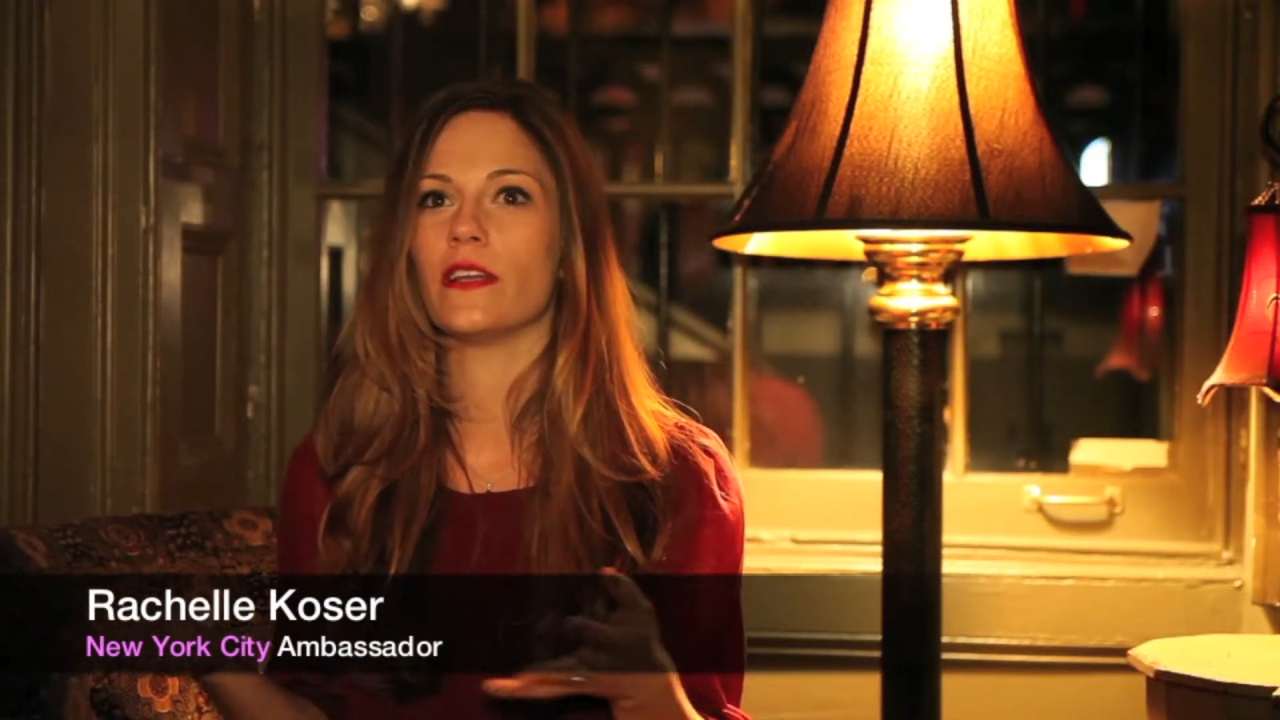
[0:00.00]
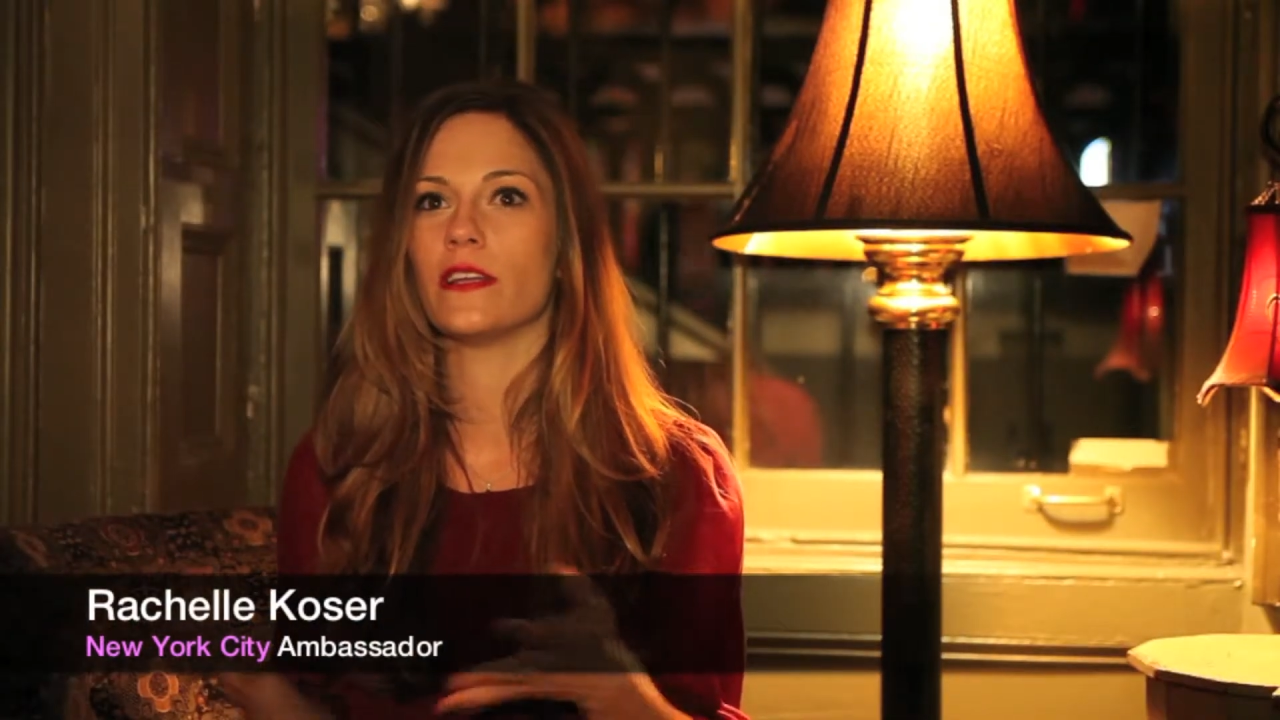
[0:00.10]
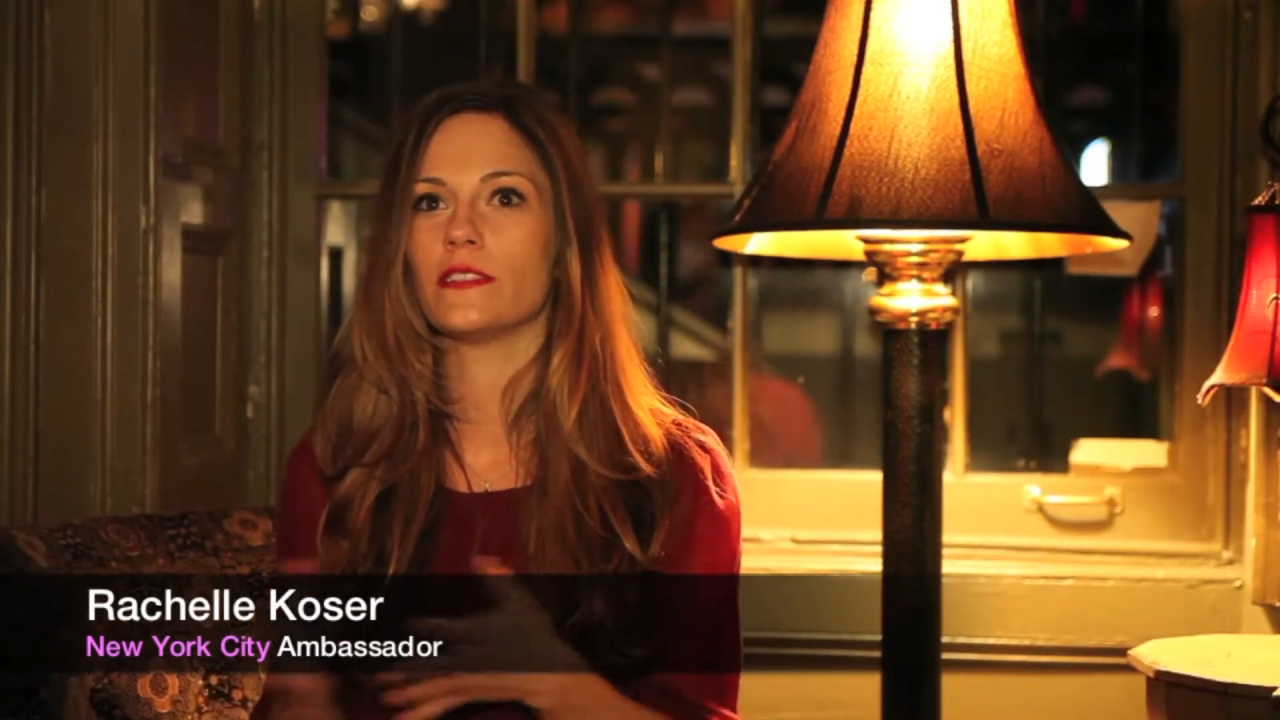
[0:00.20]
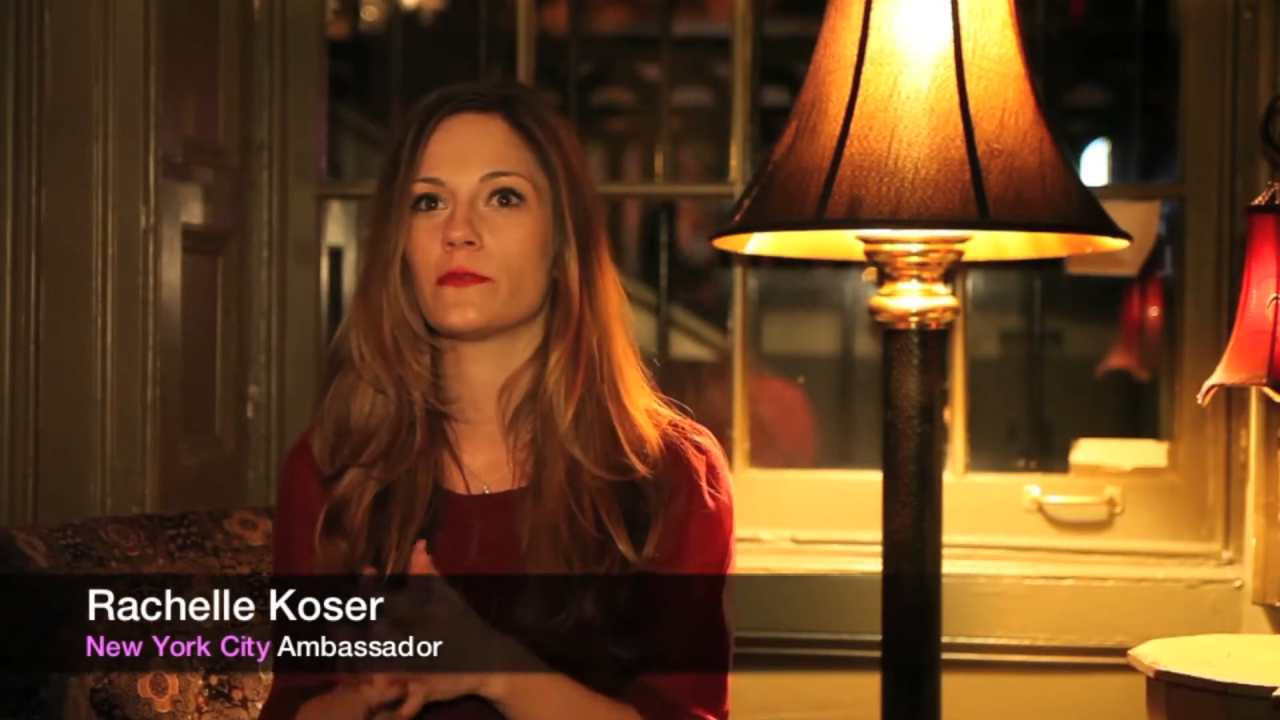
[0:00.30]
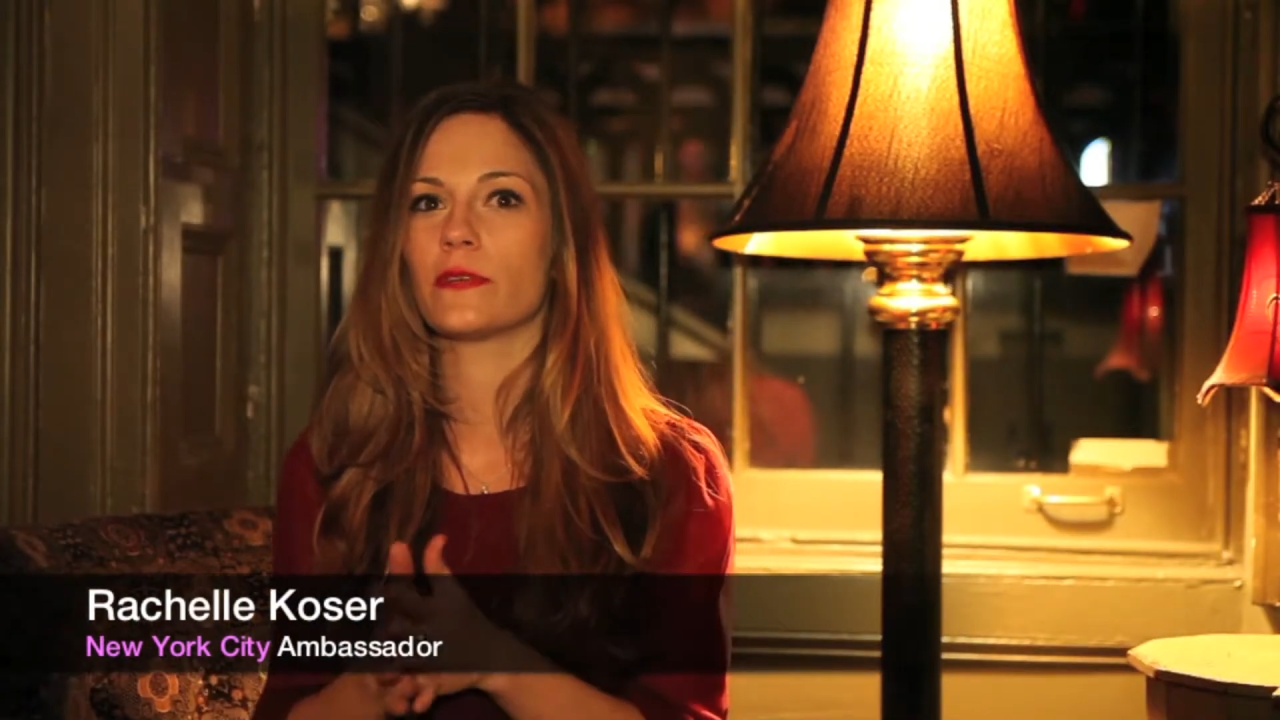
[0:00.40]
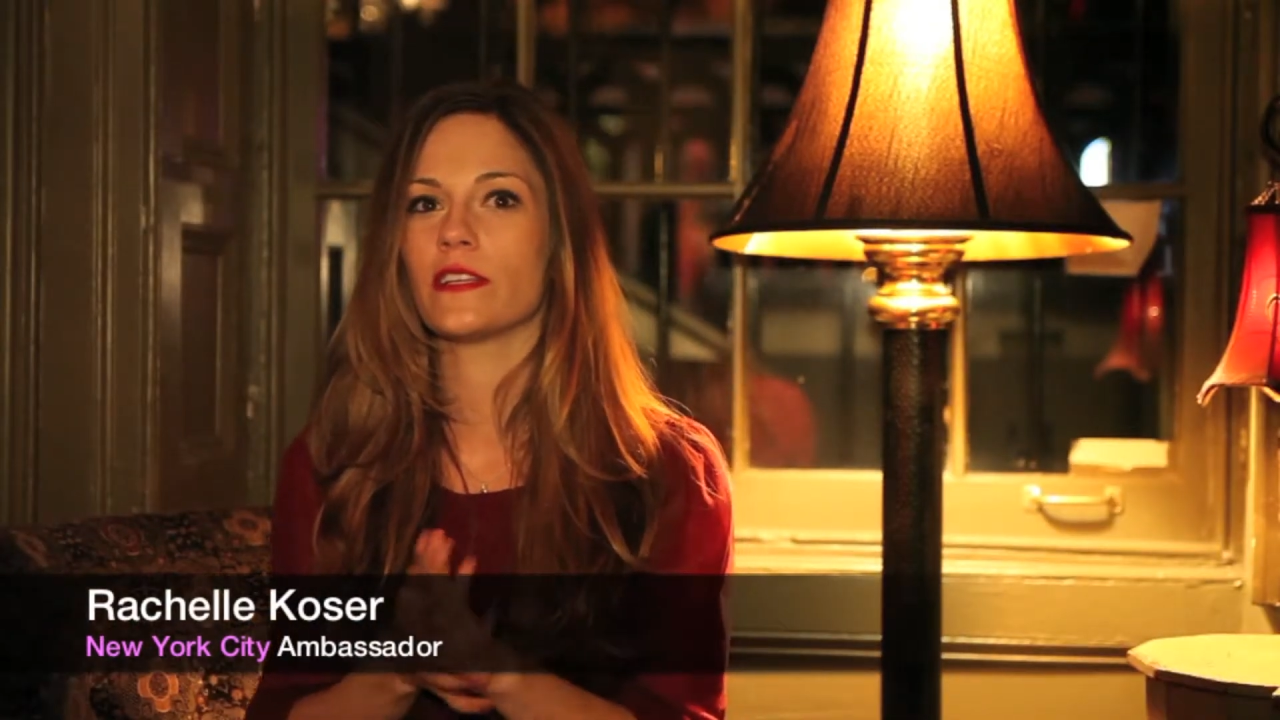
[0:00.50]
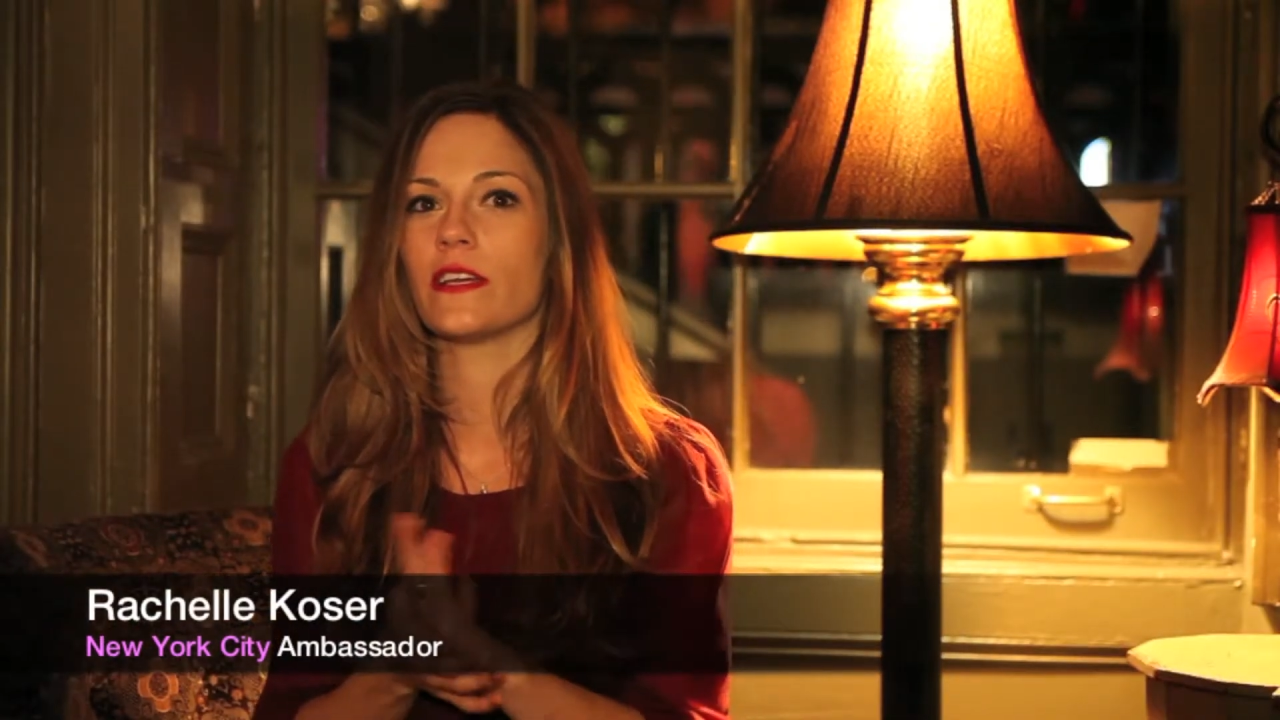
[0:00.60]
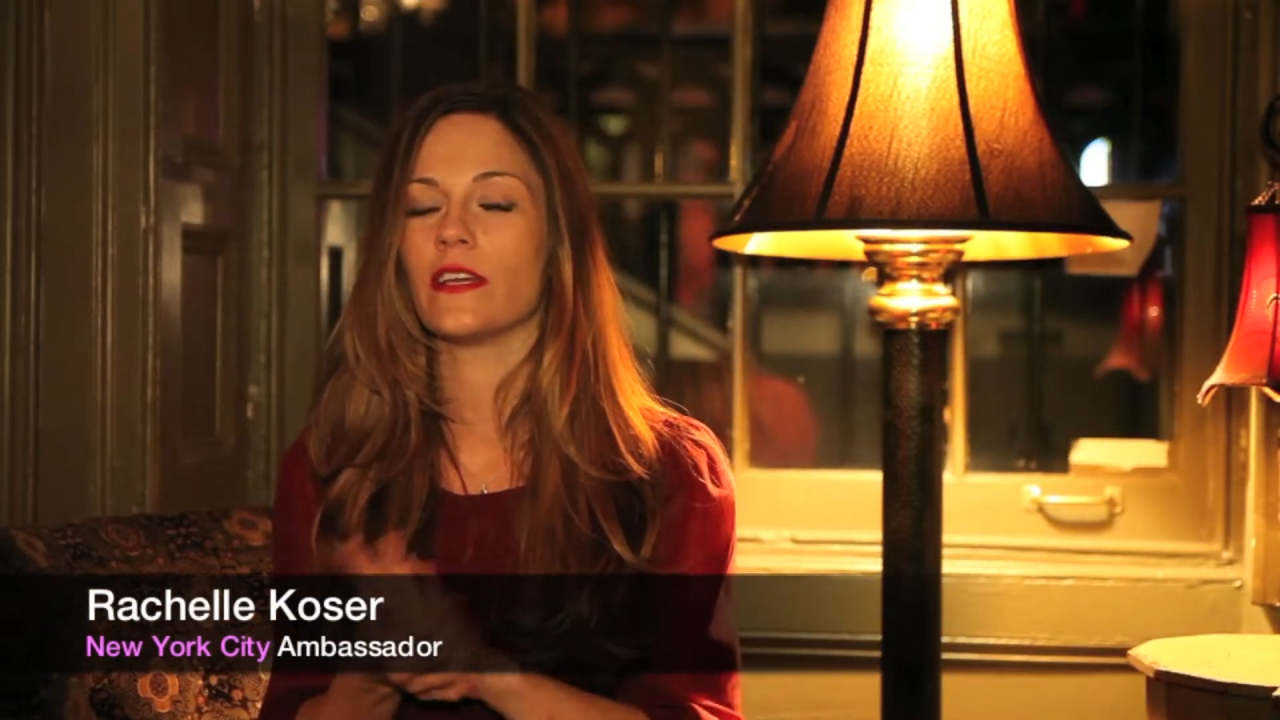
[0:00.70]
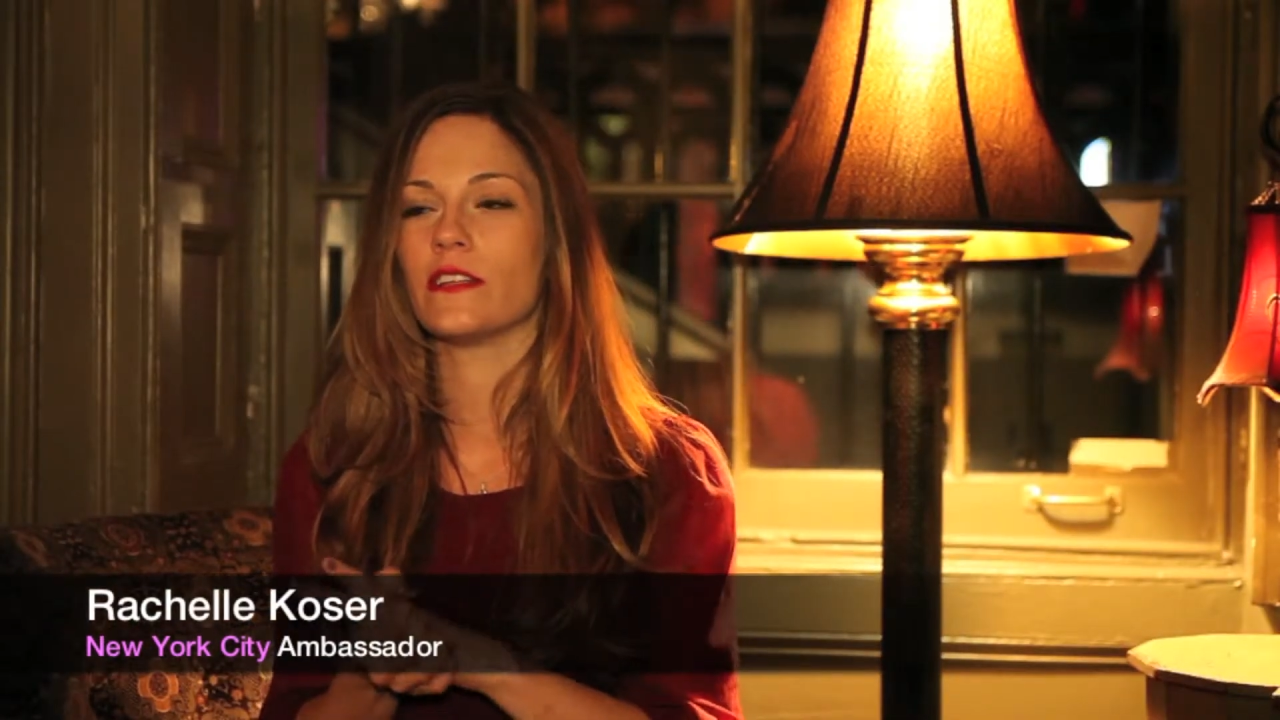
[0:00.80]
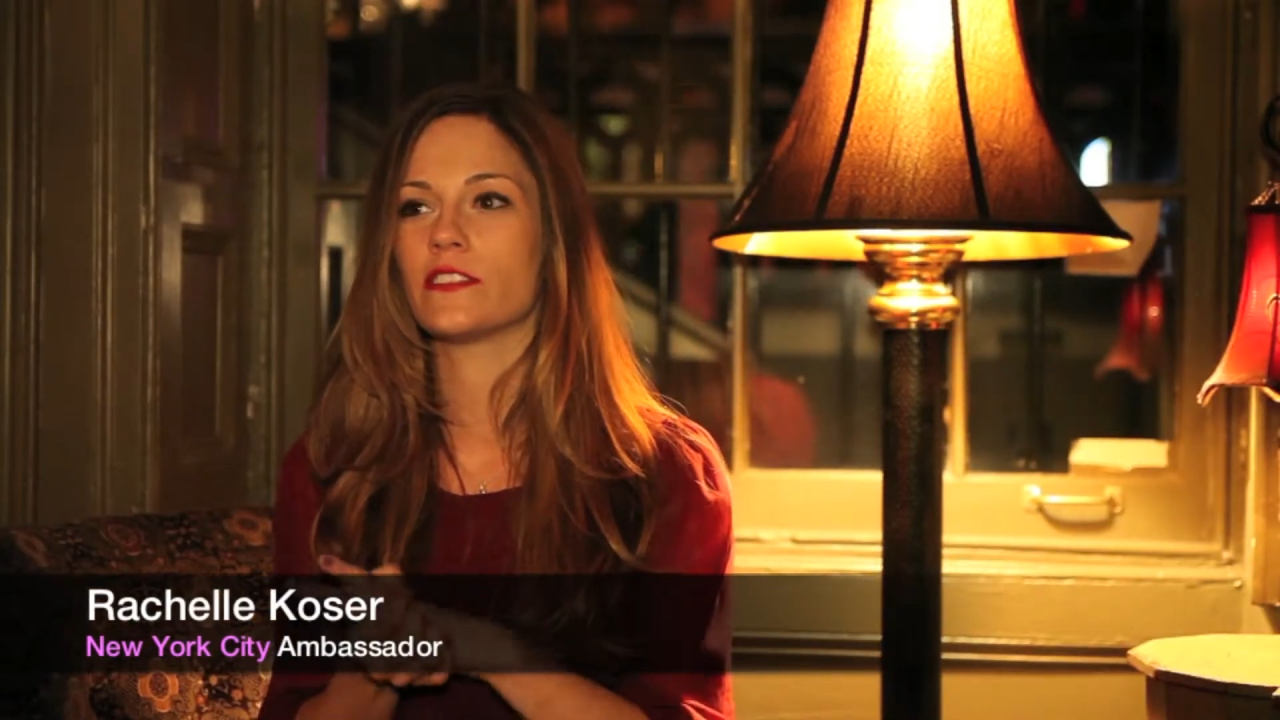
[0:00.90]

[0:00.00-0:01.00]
It's really